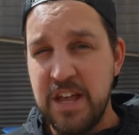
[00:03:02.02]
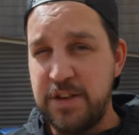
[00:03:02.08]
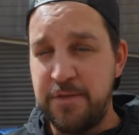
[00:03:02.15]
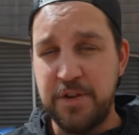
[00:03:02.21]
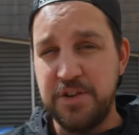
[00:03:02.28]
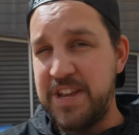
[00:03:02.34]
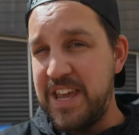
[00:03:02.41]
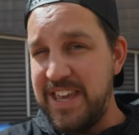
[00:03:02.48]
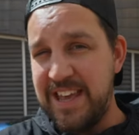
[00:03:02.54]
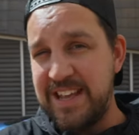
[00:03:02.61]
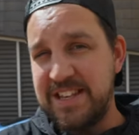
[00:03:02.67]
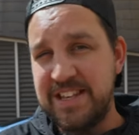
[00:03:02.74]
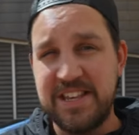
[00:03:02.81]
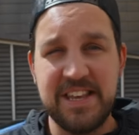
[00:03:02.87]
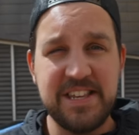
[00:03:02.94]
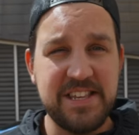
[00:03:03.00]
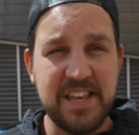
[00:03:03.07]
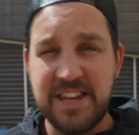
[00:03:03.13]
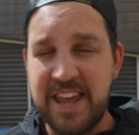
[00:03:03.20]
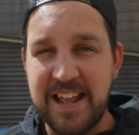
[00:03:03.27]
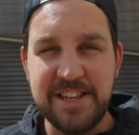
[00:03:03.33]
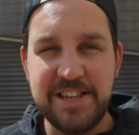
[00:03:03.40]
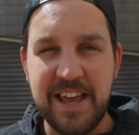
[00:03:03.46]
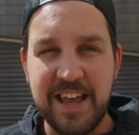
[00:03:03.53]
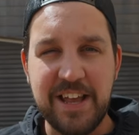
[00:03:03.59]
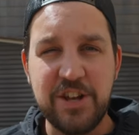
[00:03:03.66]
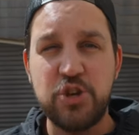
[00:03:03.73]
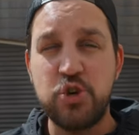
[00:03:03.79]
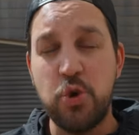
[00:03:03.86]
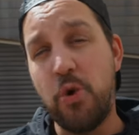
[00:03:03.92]
So if you're taking 6 to 10
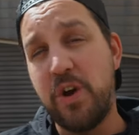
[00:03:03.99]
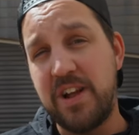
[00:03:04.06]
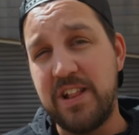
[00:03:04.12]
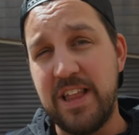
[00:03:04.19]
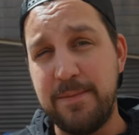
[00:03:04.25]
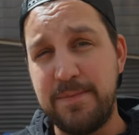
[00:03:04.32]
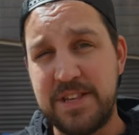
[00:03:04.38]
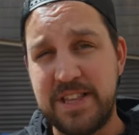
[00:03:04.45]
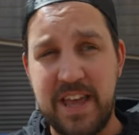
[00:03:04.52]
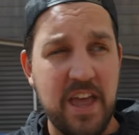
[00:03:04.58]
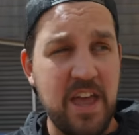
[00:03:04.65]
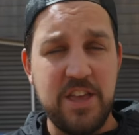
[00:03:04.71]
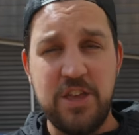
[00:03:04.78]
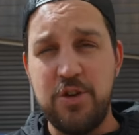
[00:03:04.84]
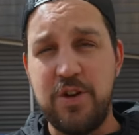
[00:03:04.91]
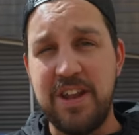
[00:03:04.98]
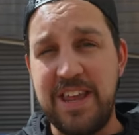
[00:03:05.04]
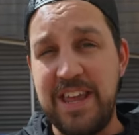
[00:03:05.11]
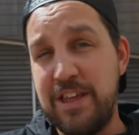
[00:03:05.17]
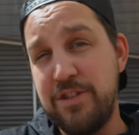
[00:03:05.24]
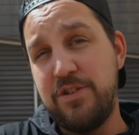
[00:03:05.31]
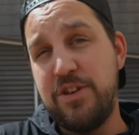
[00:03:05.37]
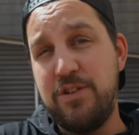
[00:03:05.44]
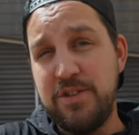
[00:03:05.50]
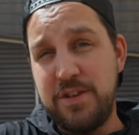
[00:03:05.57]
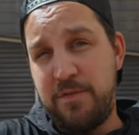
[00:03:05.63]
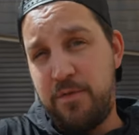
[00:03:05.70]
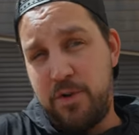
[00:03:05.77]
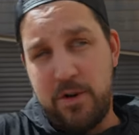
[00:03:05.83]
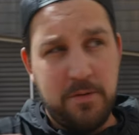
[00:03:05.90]
second short clips that you can either use
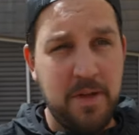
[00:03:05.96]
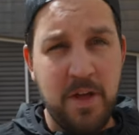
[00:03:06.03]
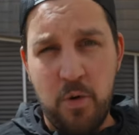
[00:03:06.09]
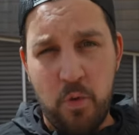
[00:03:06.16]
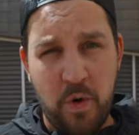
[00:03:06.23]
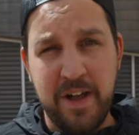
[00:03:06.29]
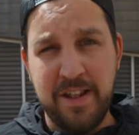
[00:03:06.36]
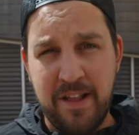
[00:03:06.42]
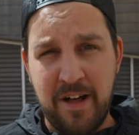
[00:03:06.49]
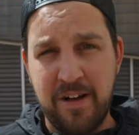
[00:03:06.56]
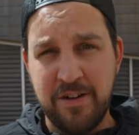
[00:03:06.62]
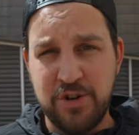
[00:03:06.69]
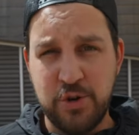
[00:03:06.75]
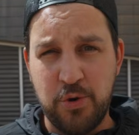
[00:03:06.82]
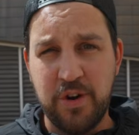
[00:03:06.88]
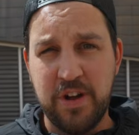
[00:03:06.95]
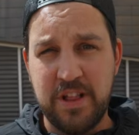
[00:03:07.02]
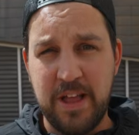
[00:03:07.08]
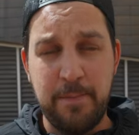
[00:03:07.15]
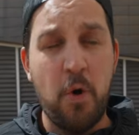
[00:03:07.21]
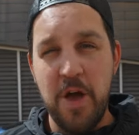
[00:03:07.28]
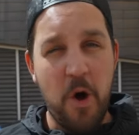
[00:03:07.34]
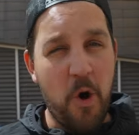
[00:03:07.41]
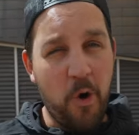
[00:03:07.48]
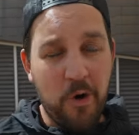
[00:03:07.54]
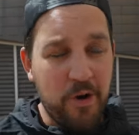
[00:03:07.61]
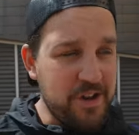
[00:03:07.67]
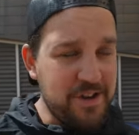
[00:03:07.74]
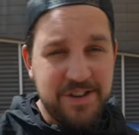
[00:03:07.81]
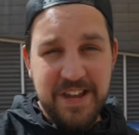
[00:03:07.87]
for one long short clip,
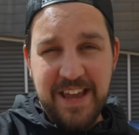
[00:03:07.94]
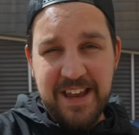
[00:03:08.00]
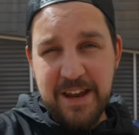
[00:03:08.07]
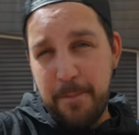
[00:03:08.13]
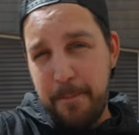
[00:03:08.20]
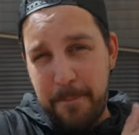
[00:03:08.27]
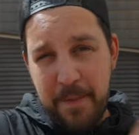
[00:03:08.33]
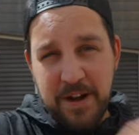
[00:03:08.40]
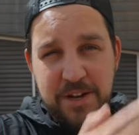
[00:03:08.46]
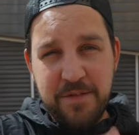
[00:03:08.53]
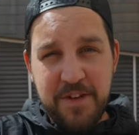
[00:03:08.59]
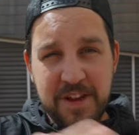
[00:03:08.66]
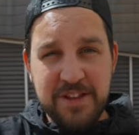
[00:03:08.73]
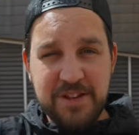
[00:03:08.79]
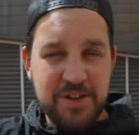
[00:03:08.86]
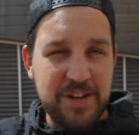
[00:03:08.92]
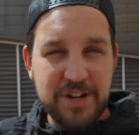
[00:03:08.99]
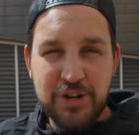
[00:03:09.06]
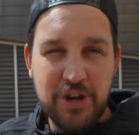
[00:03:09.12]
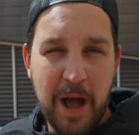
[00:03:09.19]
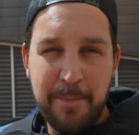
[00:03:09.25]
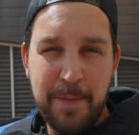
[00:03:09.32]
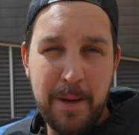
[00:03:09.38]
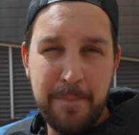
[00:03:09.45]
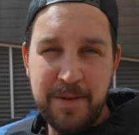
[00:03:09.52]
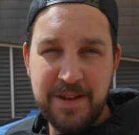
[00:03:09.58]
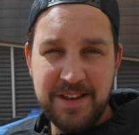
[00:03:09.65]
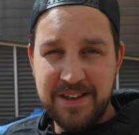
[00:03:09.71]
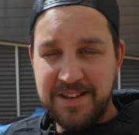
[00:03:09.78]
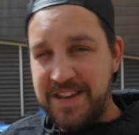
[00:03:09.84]
or you're taking a bunch of videos you can chop up
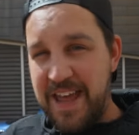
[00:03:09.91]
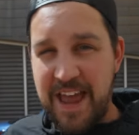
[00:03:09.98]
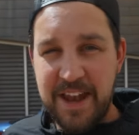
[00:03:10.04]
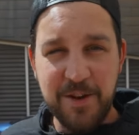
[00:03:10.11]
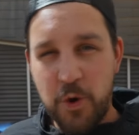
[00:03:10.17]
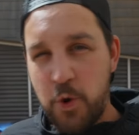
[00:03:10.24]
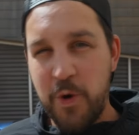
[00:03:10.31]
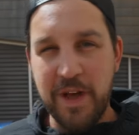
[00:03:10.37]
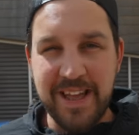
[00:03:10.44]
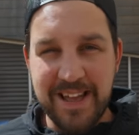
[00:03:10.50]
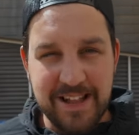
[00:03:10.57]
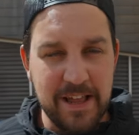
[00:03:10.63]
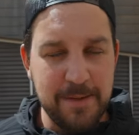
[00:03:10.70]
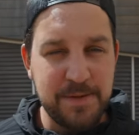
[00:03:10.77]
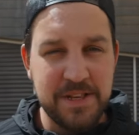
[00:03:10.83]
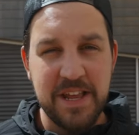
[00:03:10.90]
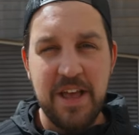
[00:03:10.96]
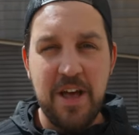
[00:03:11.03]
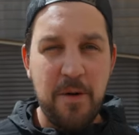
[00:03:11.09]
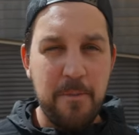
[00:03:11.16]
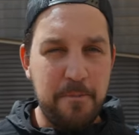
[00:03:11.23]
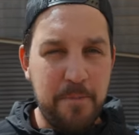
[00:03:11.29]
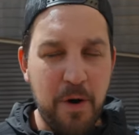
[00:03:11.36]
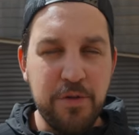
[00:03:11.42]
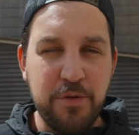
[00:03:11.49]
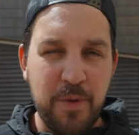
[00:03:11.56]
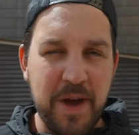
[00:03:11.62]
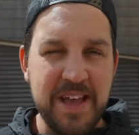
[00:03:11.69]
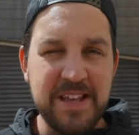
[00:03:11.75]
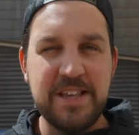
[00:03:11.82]
into 10 quick clips, both
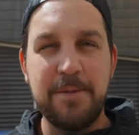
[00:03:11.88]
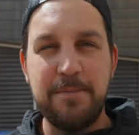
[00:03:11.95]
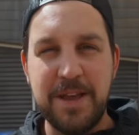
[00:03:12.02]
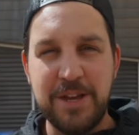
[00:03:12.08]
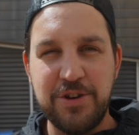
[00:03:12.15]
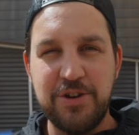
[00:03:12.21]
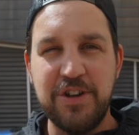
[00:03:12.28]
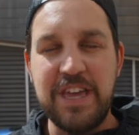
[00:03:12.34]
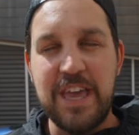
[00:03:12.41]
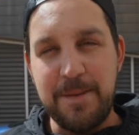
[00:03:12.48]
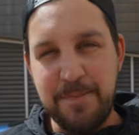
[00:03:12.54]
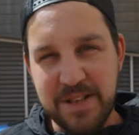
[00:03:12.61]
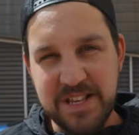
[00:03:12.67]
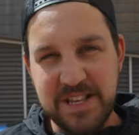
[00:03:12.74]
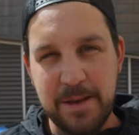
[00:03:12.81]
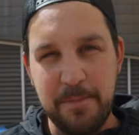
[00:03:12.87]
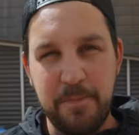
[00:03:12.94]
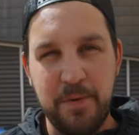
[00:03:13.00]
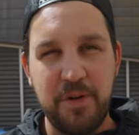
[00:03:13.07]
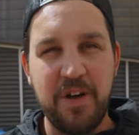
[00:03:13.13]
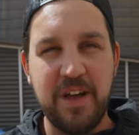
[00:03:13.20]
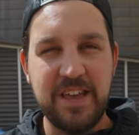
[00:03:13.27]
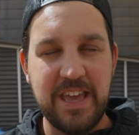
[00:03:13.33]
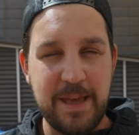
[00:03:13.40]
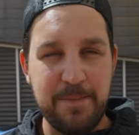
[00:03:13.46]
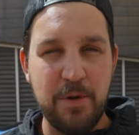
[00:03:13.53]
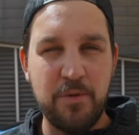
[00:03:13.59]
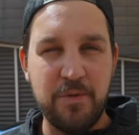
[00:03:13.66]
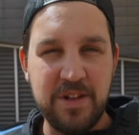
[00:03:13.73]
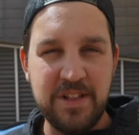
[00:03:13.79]
ways, make sure you keep it simple, keep
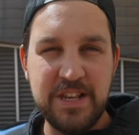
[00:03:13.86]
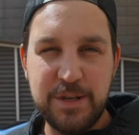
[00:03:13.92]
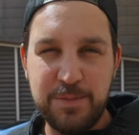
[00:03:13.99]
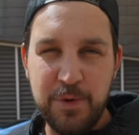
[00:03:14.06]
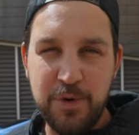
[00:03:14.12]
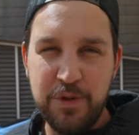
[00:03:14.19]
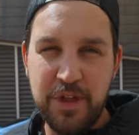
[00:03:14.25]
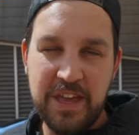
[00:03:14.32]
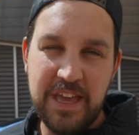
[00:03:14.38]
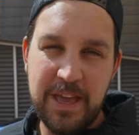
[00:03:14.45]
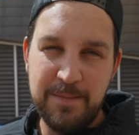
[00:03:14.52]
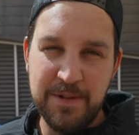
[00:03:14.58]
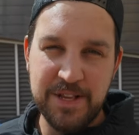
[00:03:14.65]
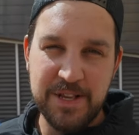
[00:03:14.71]
it really smooth, and keep it